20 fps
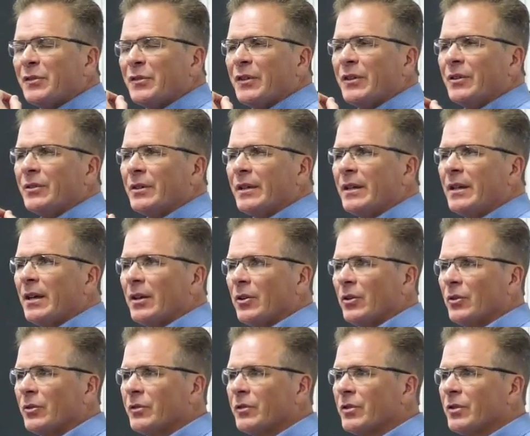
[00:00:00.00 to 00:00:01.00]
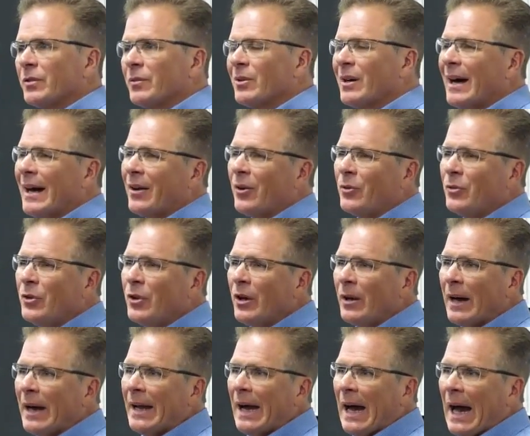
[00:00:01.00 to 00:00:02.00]
to feel guilt. Well, I don't know.
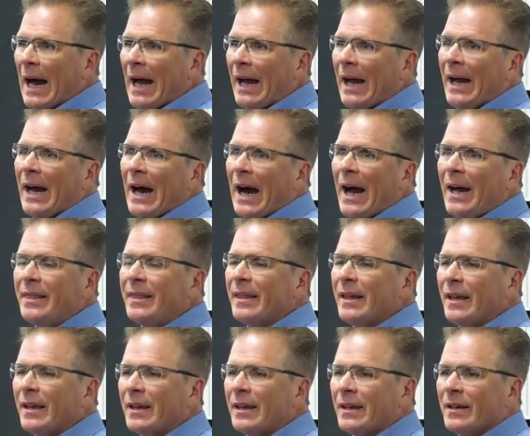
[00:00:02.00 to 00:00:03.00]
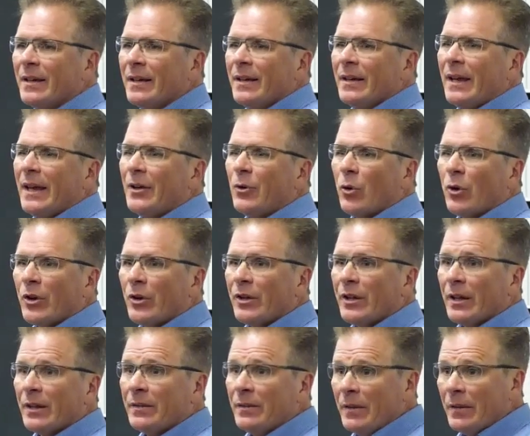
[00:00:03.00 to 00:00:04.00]
I, I, I think in order
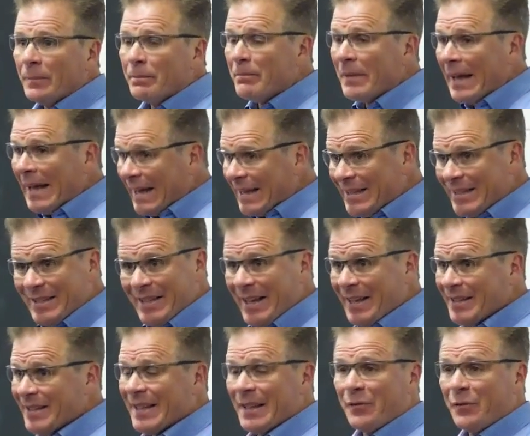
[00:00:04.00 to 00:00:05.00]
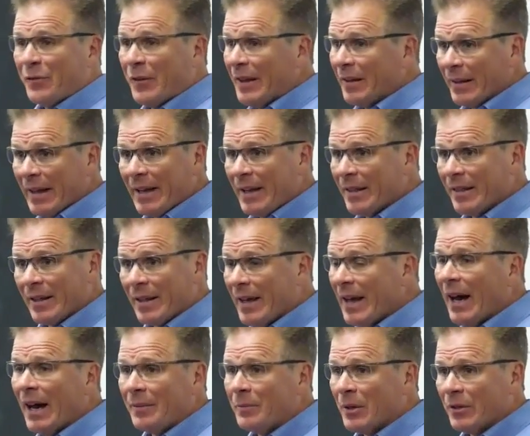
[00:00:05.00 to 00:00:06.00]
to exist and feel anything,
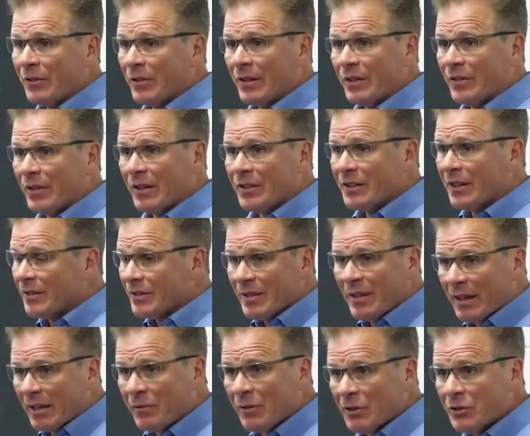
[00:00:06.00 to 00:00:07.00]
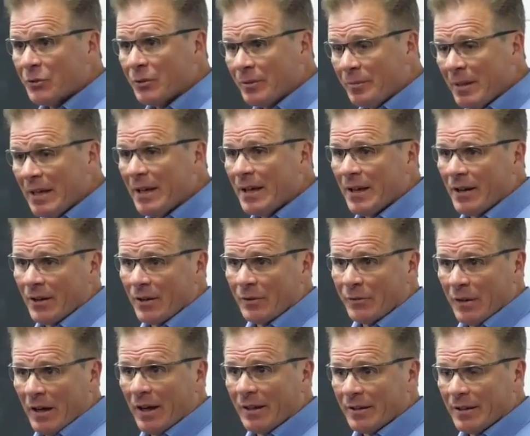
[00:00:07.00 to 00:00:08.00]
God must exist because none of us would be here
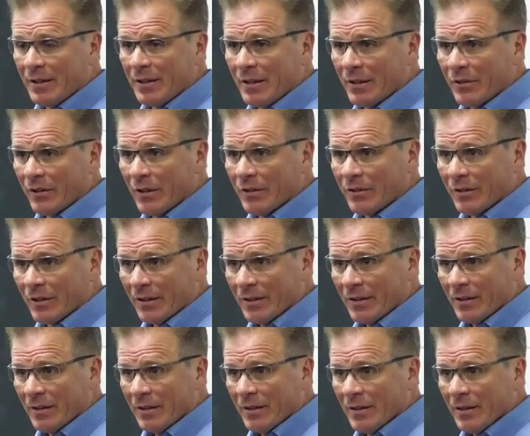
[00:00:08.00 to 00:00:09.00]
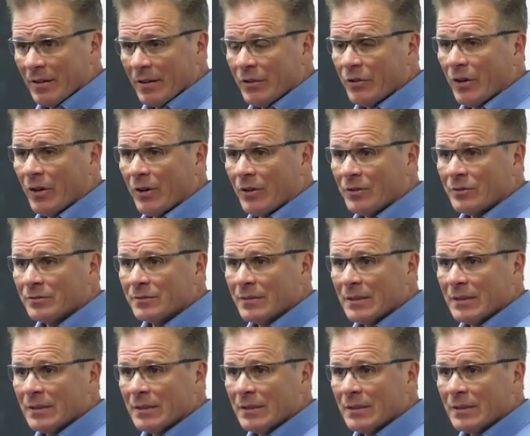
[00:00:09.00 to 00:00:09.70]
if God didn't exist. So.